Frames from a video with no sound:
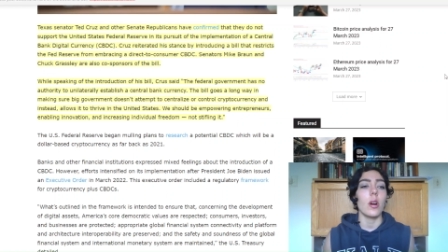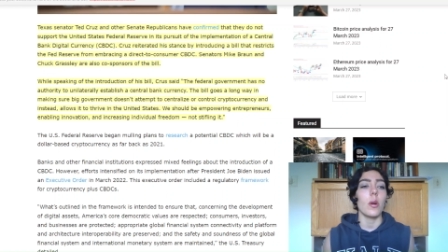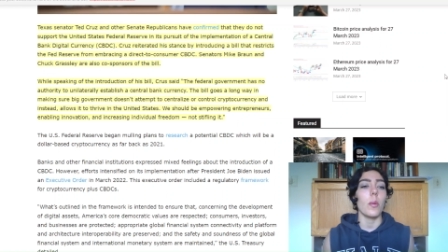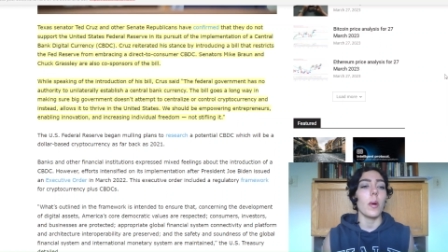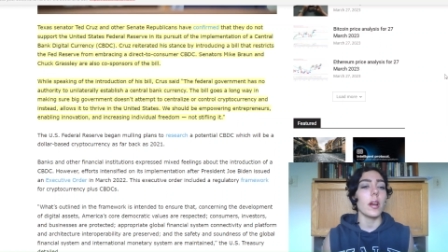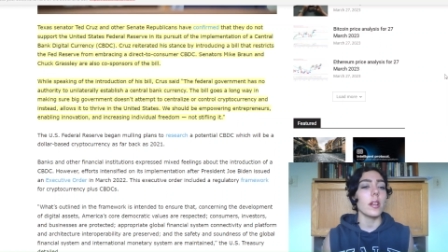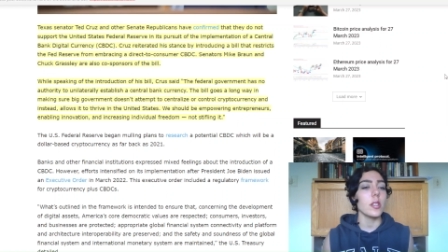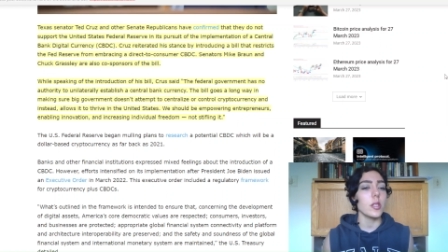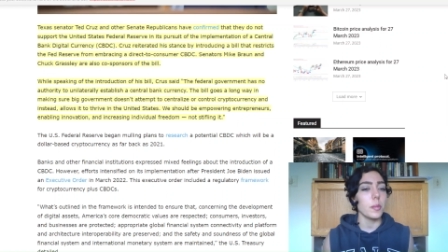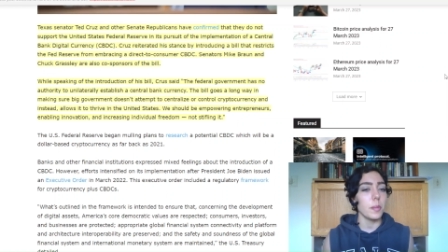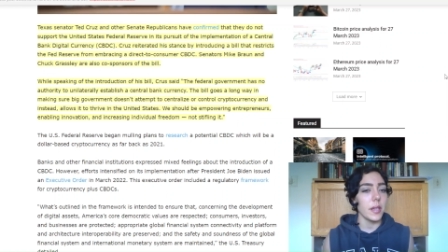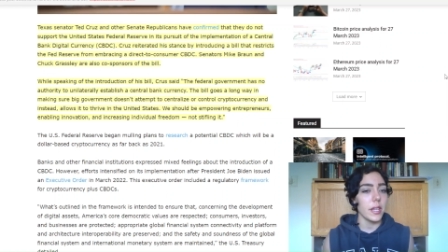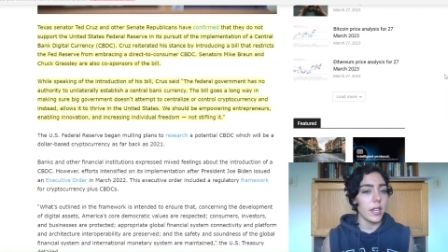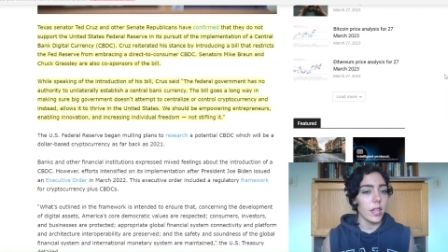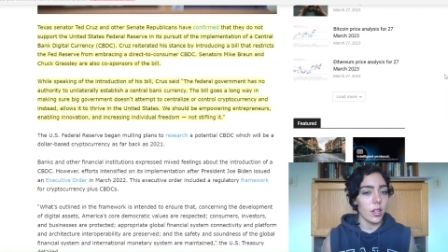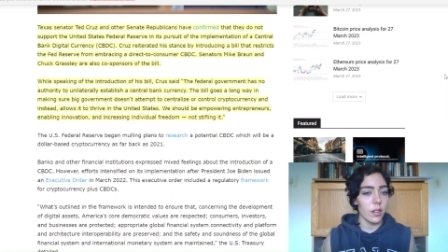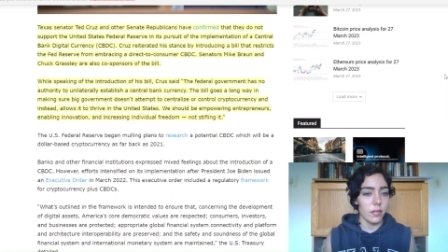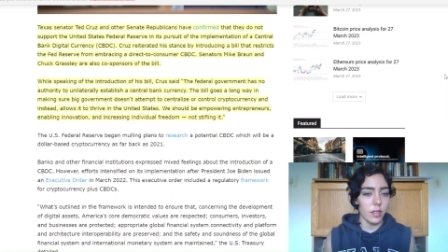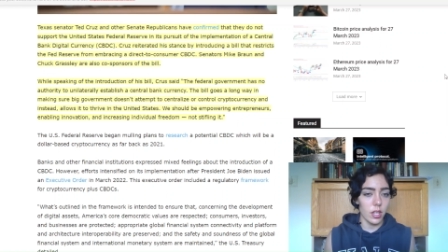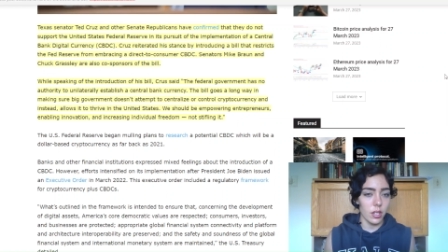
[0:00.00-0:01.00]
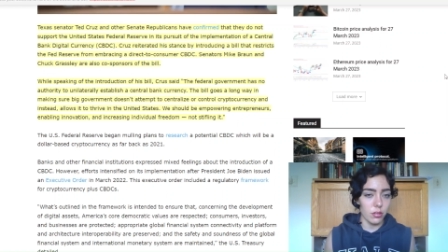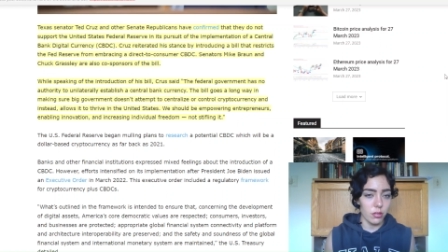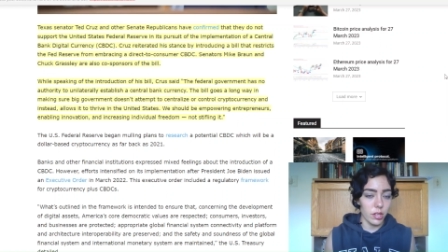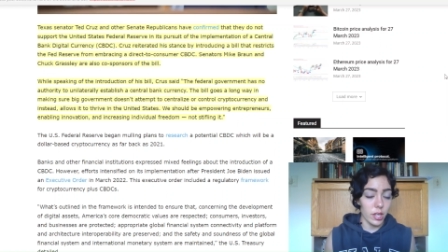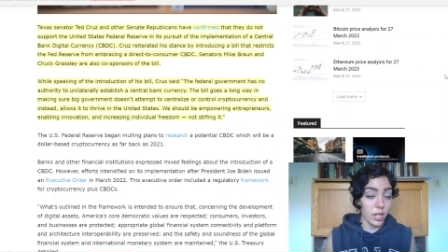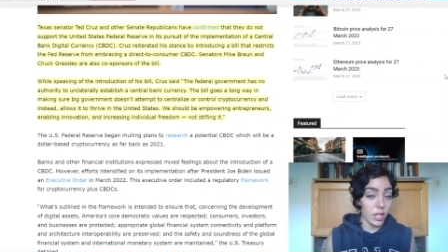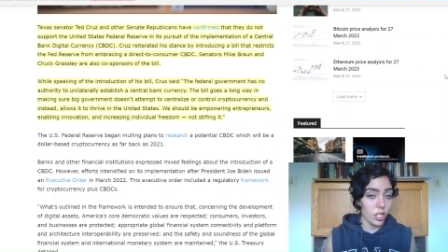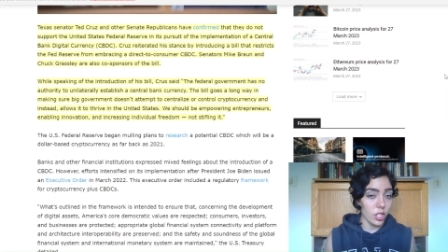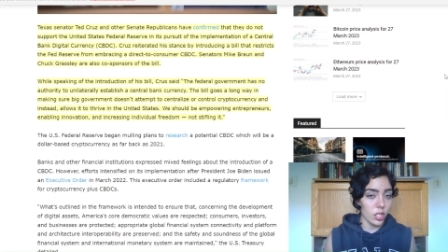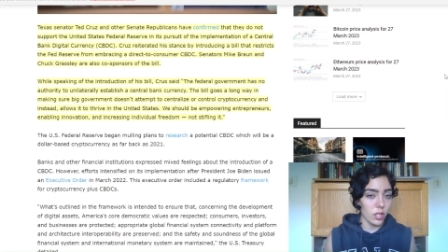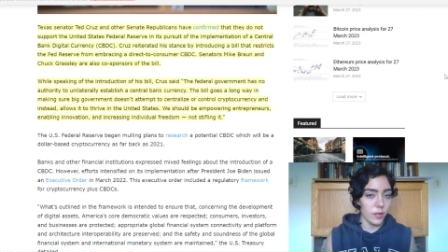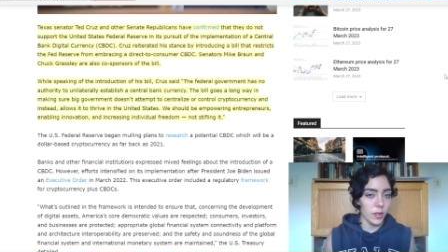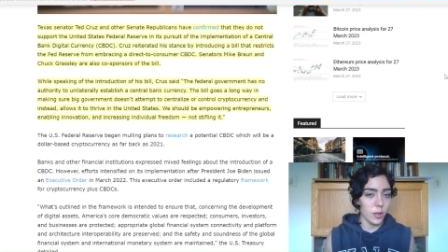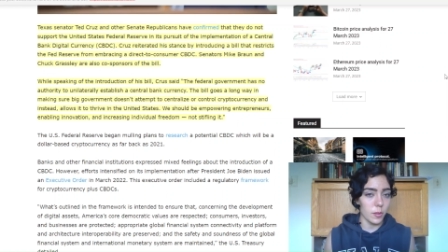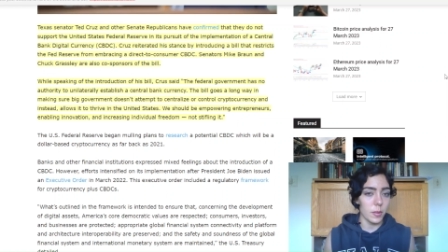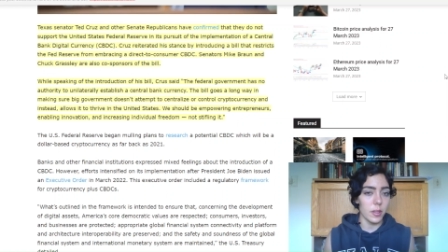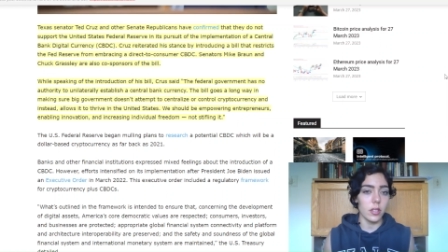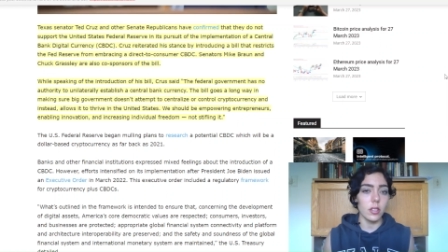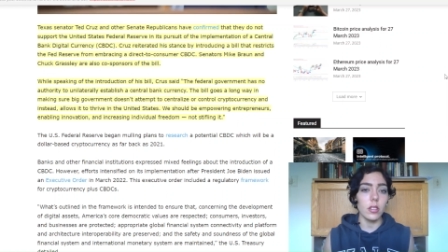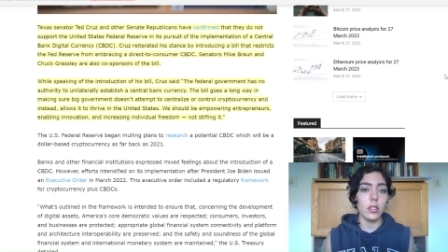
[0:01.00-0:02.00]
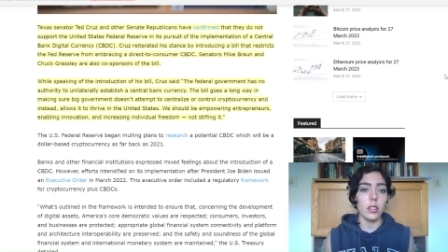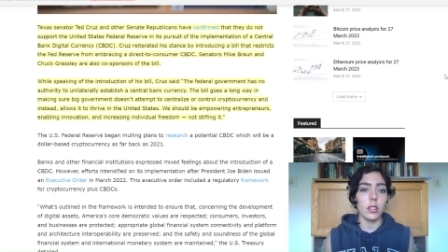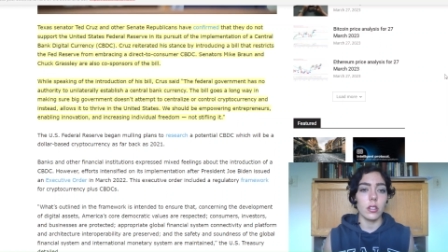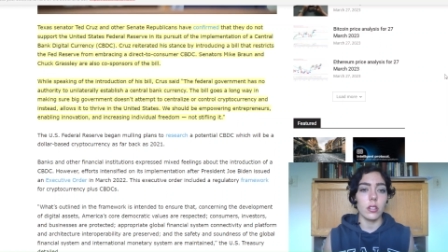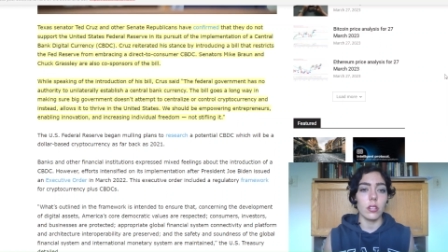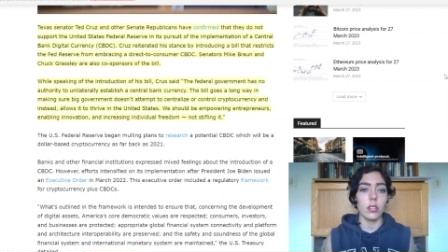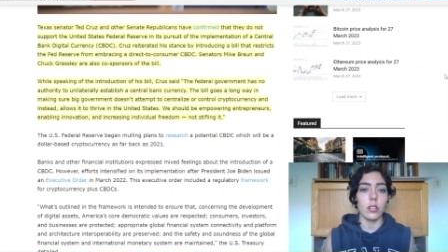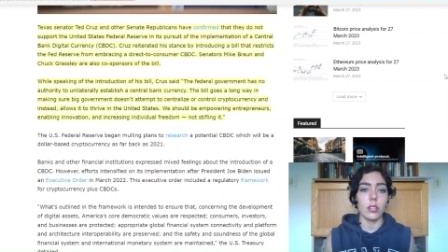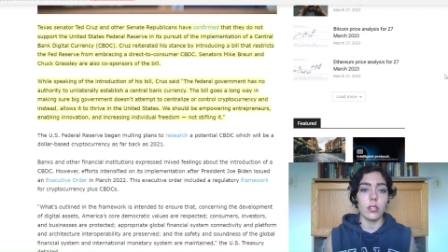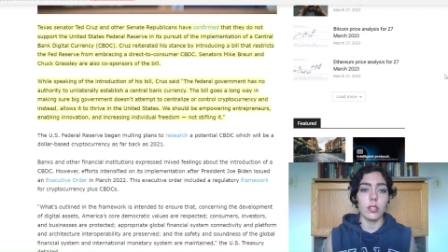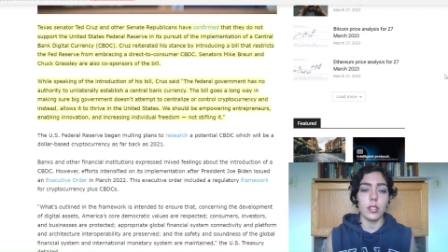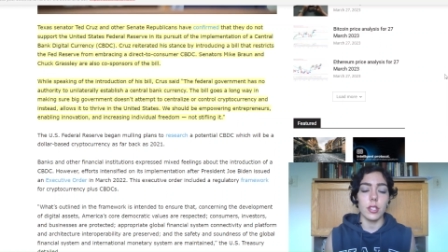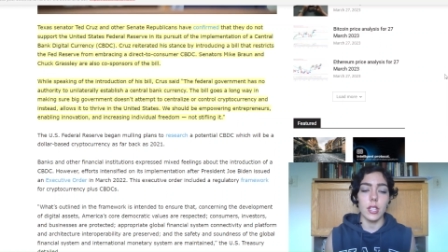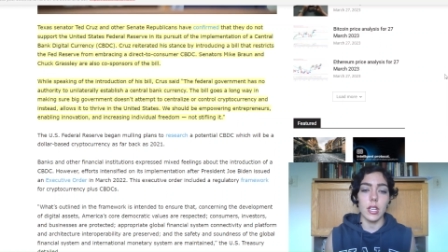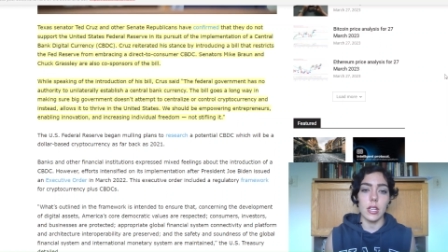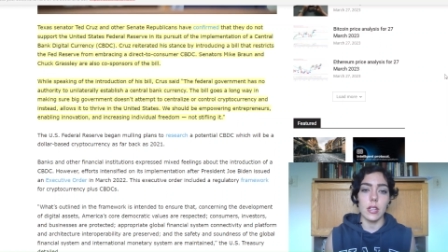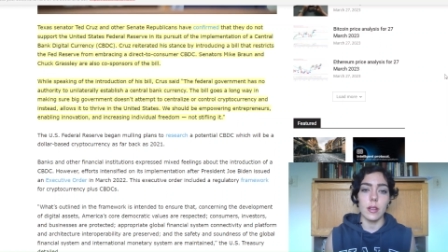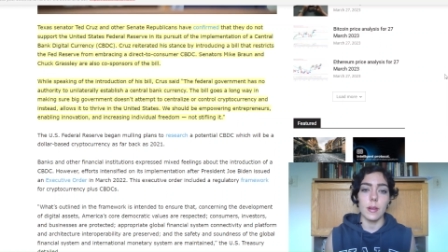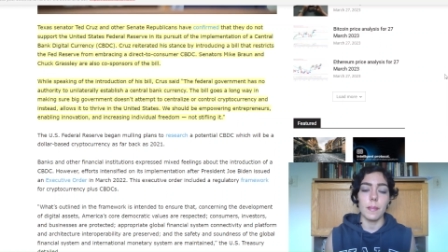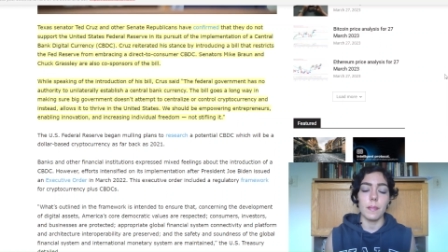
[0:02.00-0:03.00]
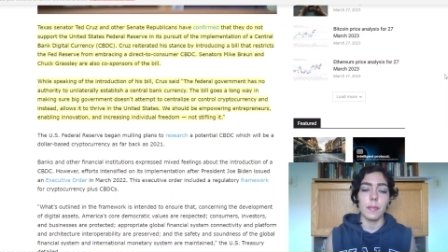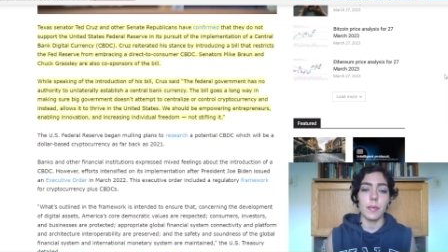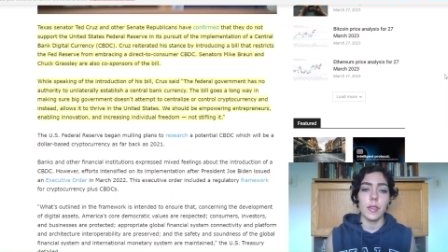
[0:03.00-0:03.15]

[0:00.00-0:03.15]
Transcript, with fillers: While speaking of the introduction of his bill, Cruz said,